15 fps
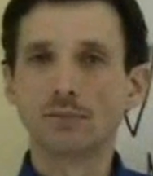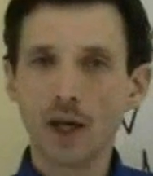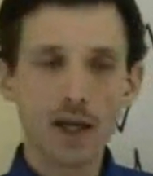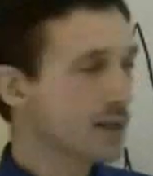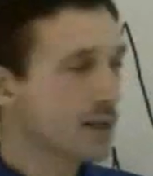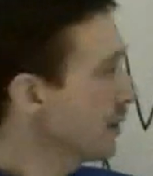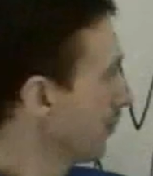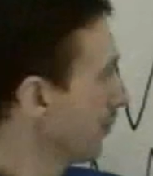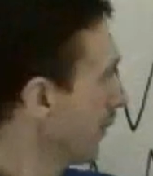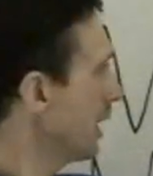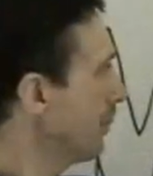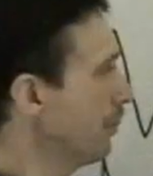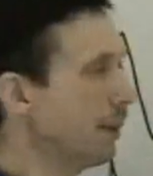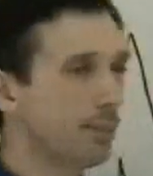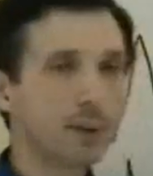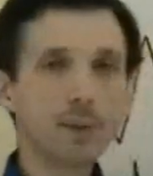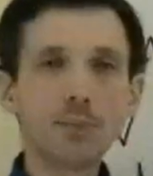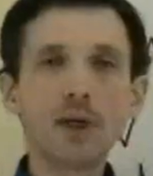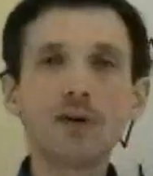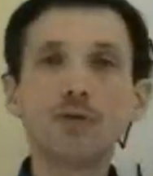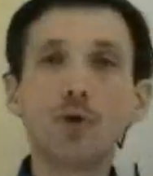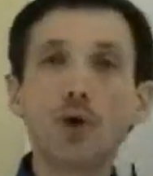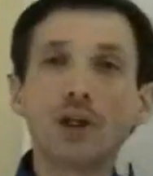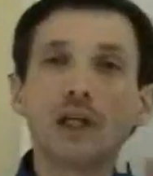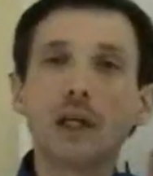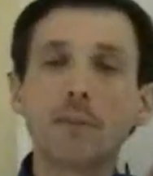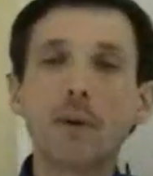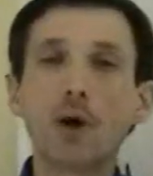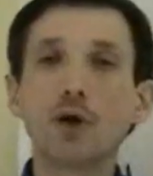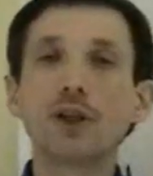Hence, sick people breathe
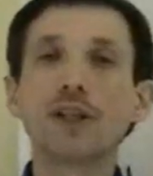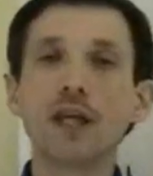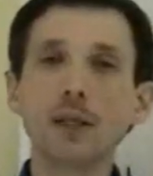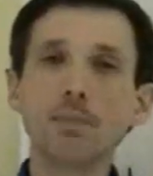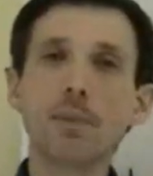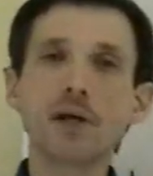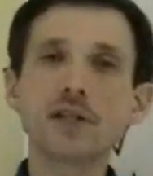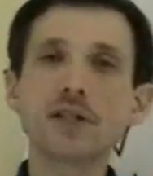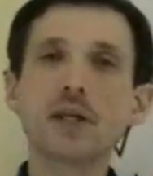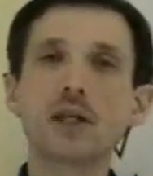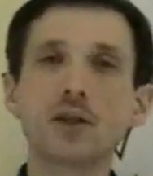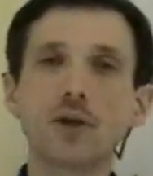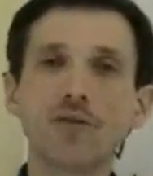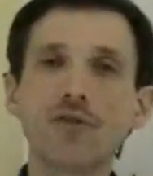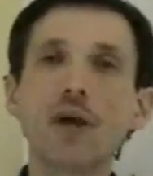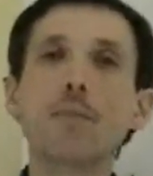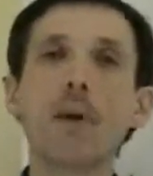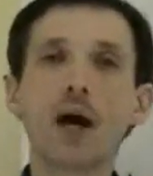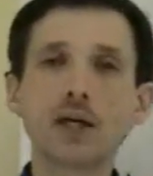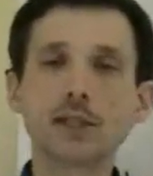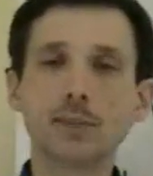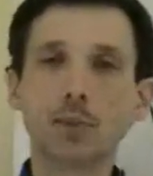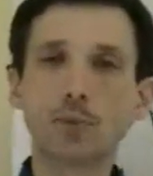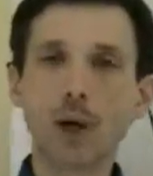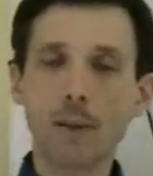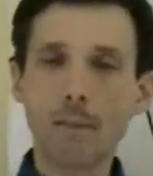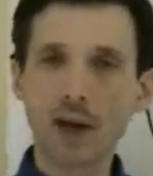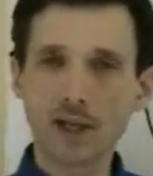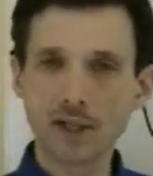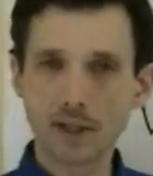only about 10% of their maximum
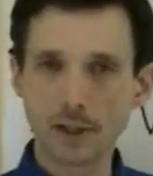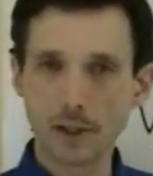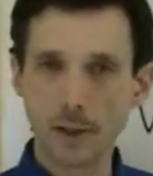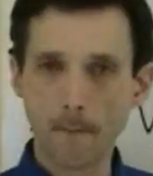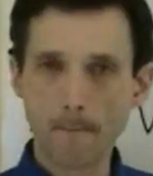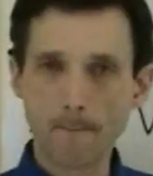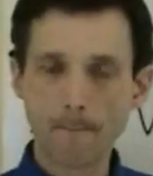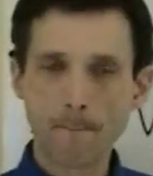capacity.